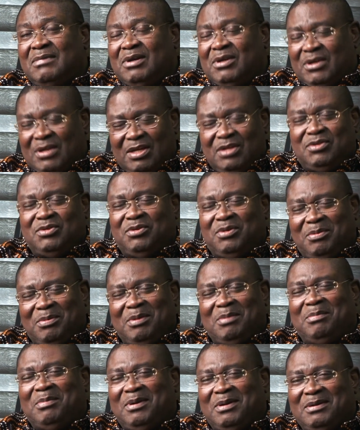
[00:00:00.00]
And you need to
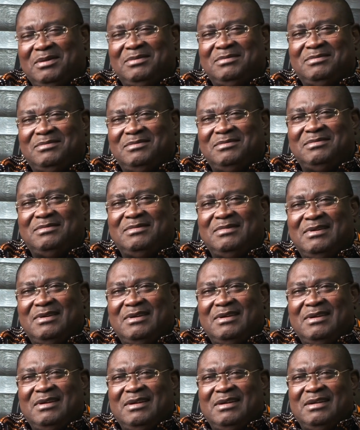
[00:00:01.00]
remember
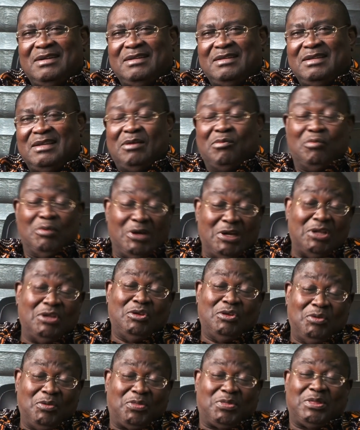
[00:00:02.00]
that
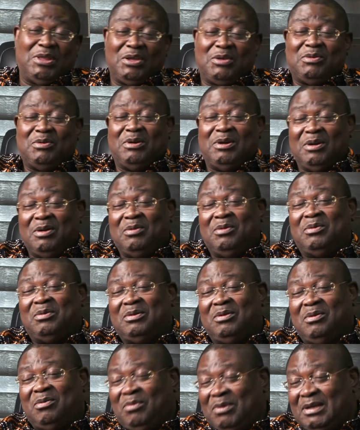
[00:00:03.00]
when you think you're
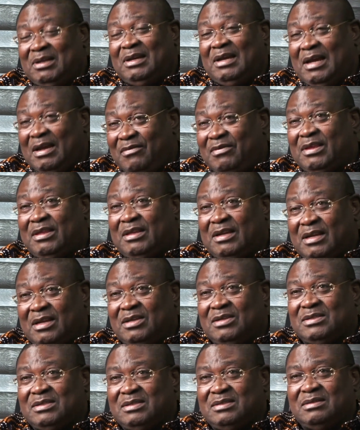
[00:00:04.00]
alone, or when everything
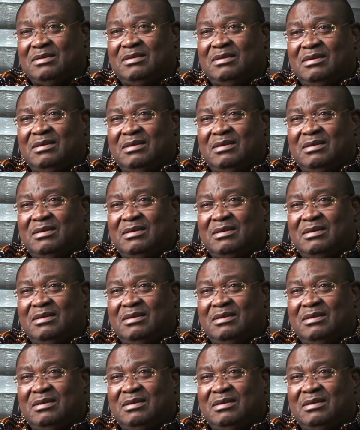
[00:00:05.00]
else is,